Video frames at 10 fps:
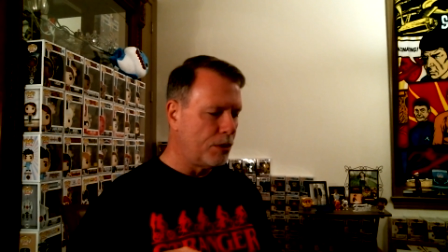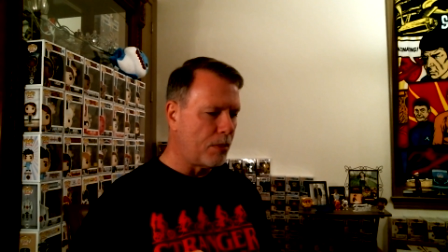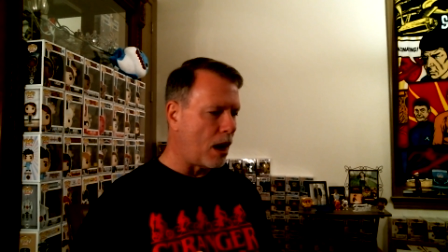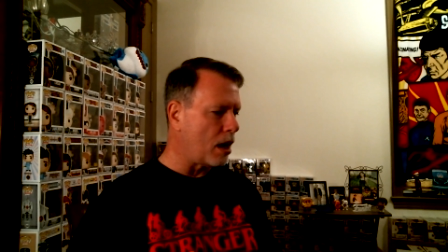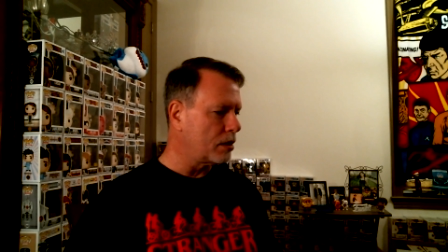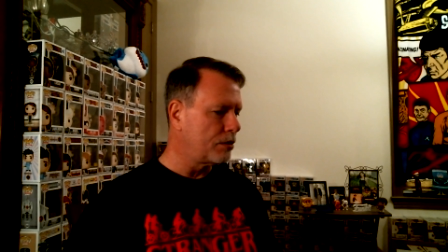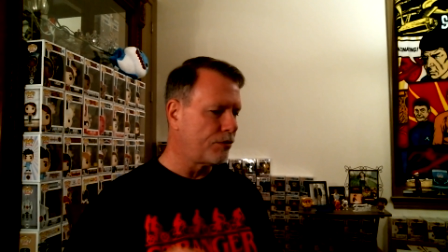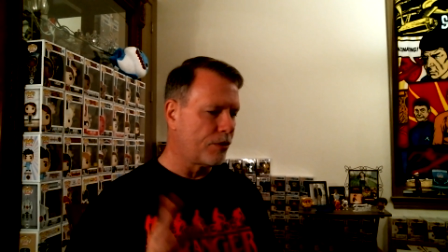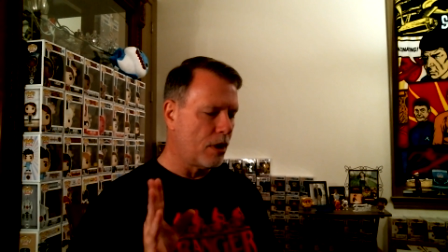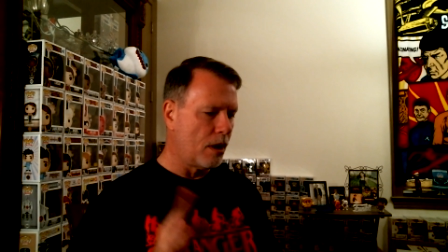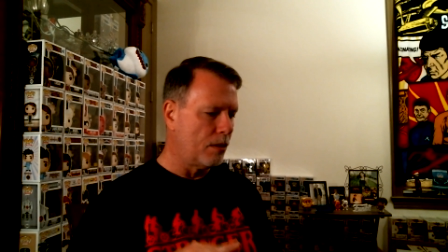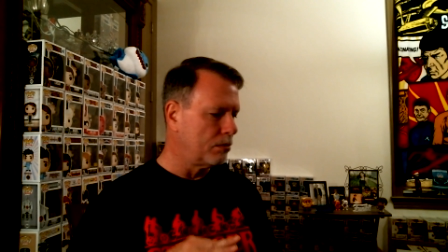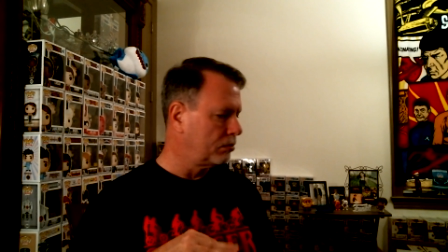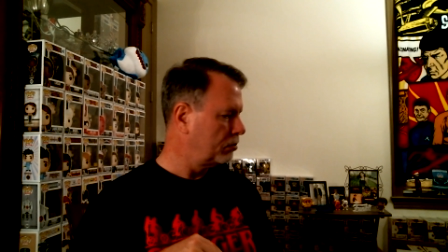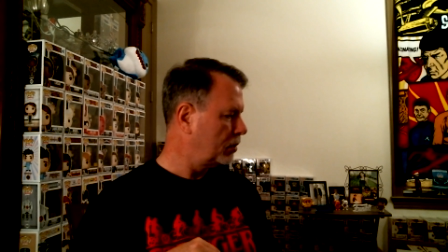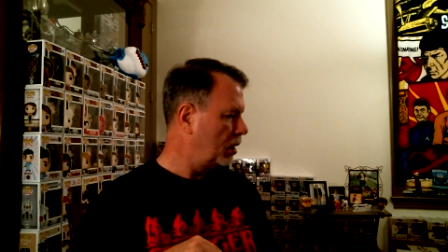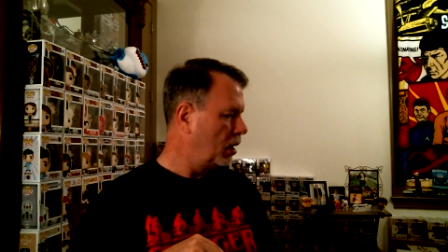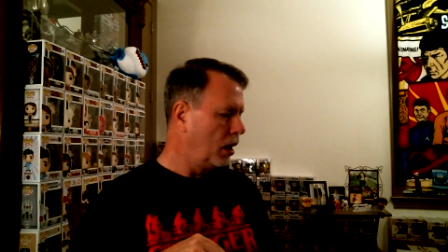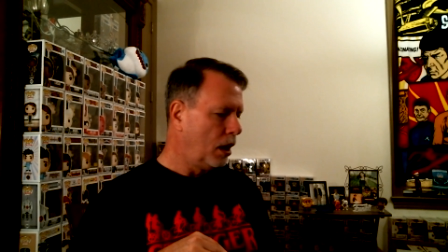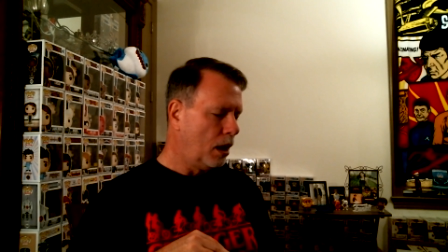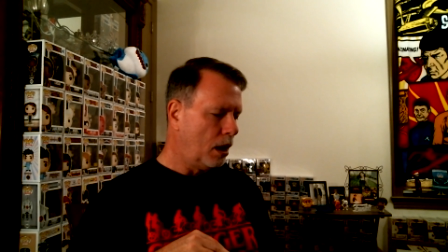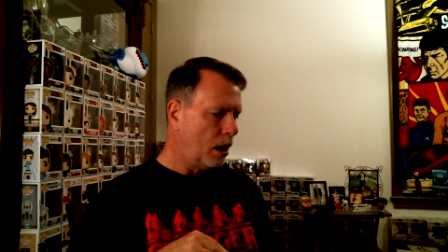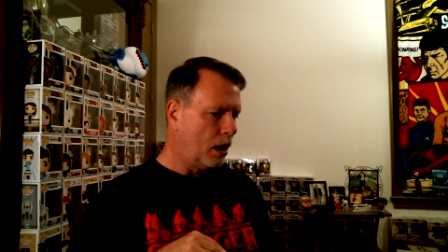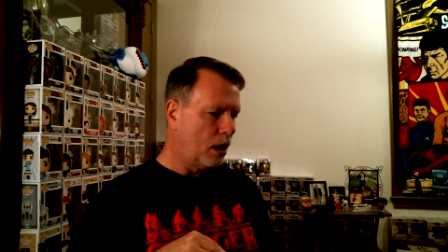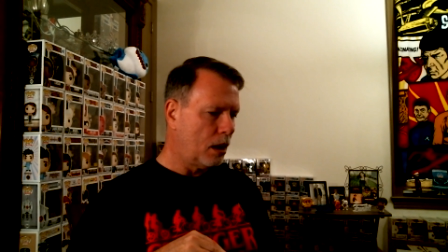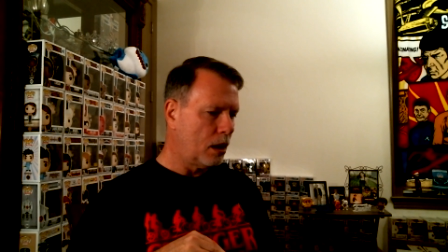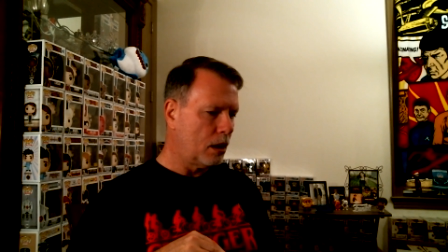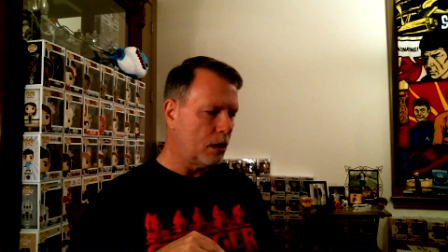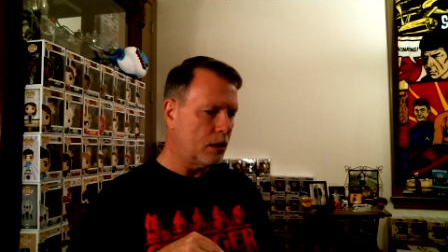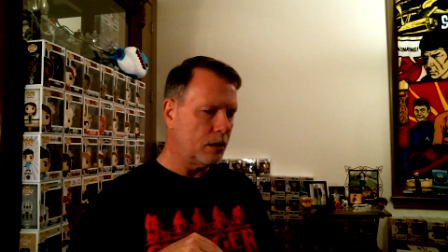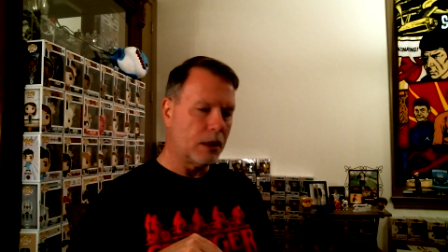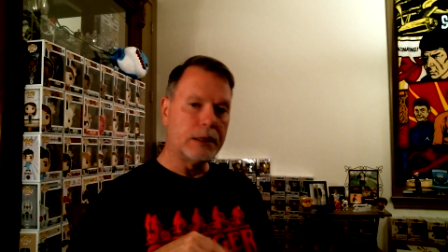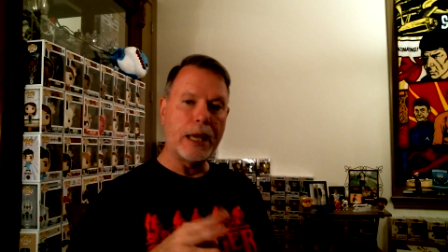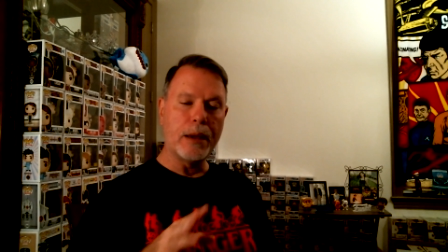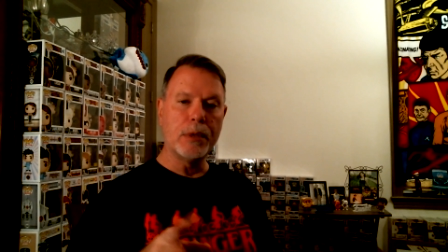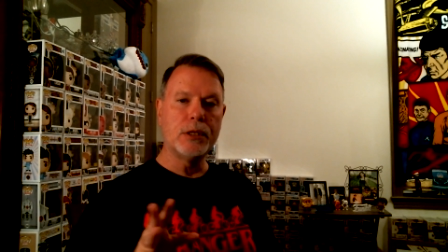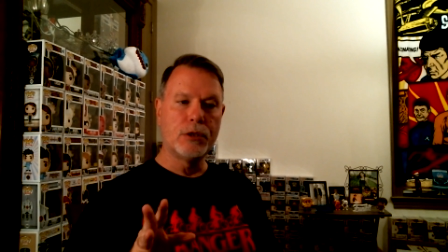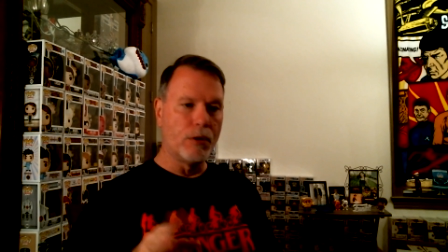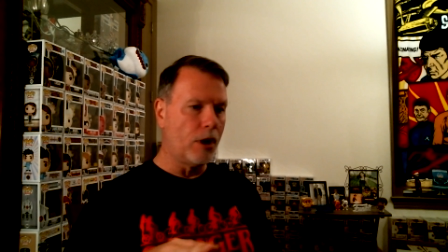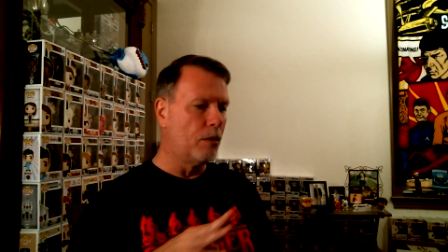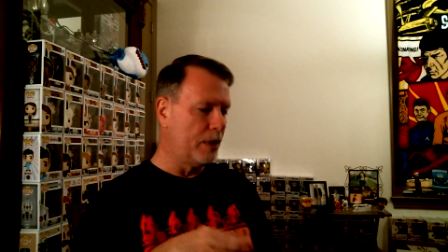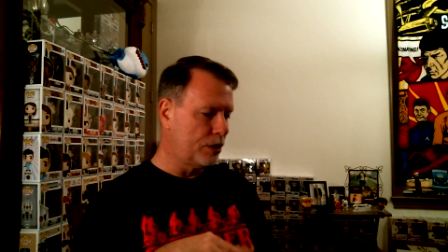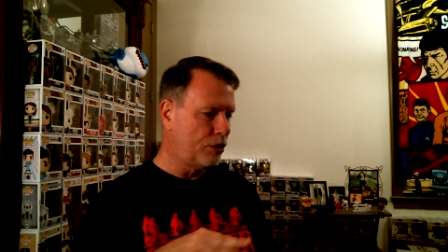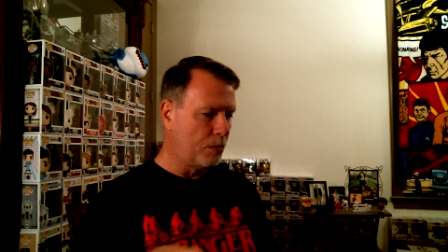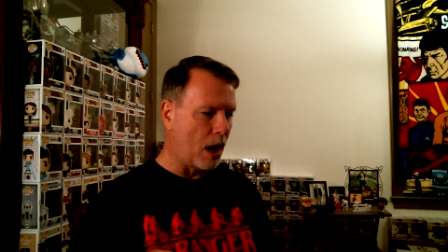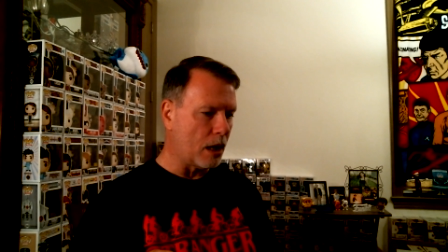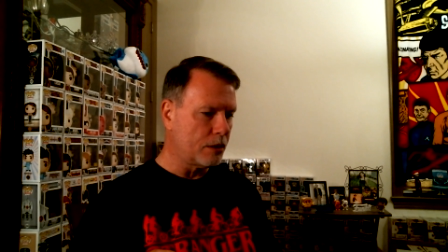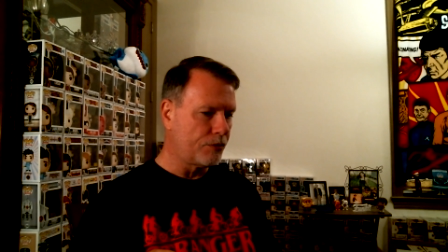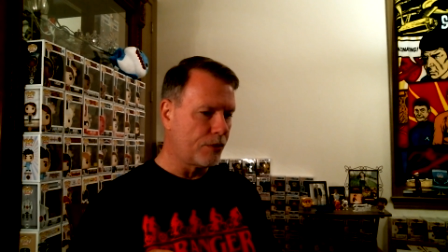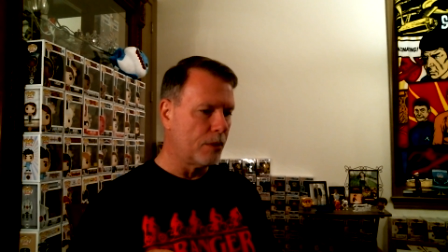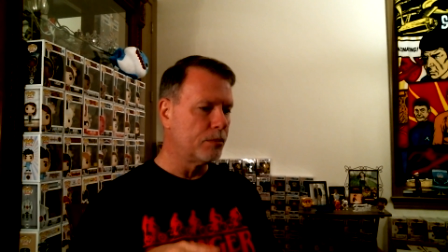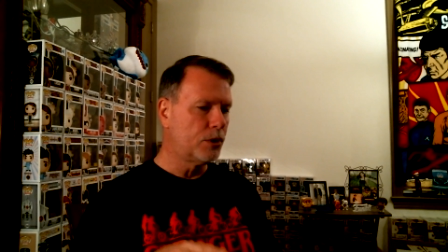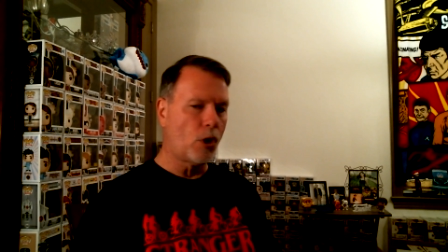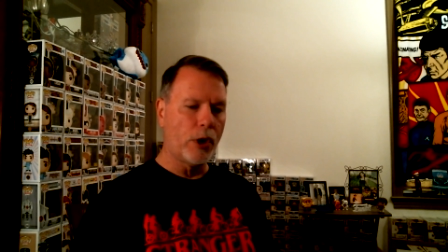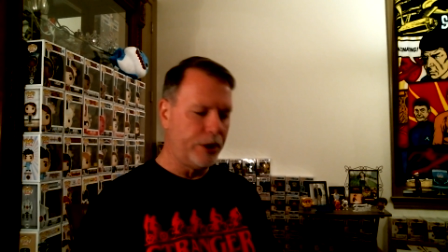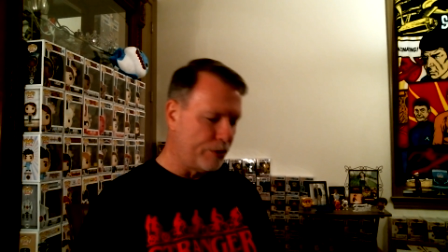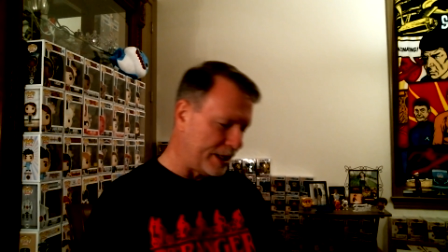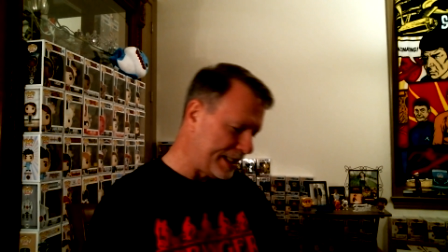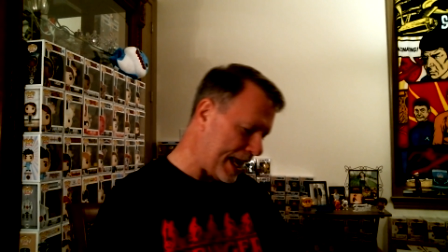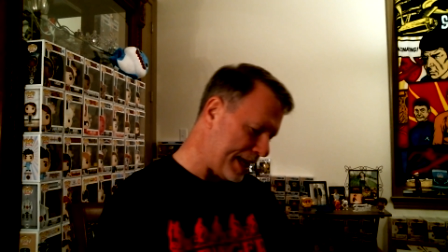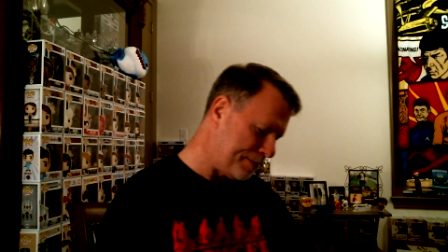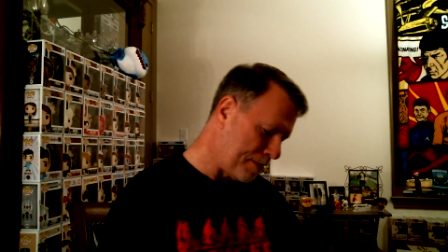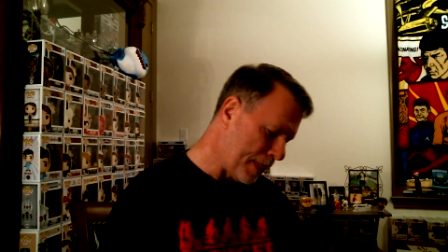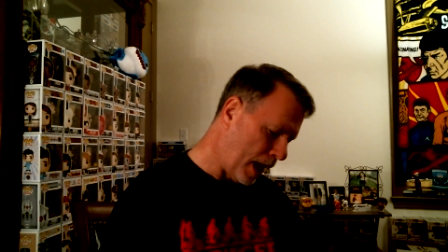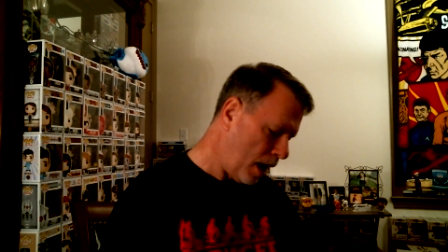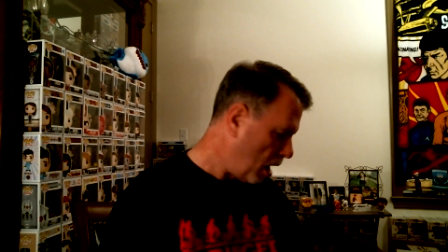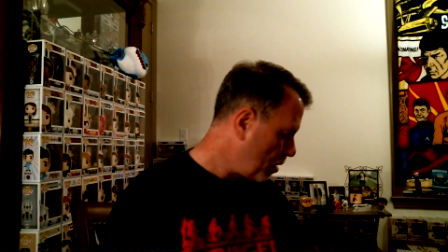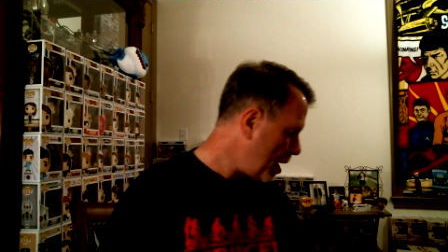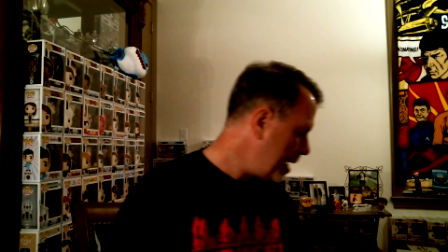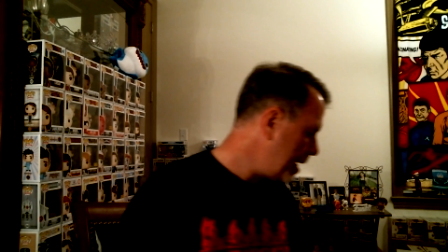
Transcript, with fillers: box from uh, the damaged Grail mystery box from Toy USA. All right,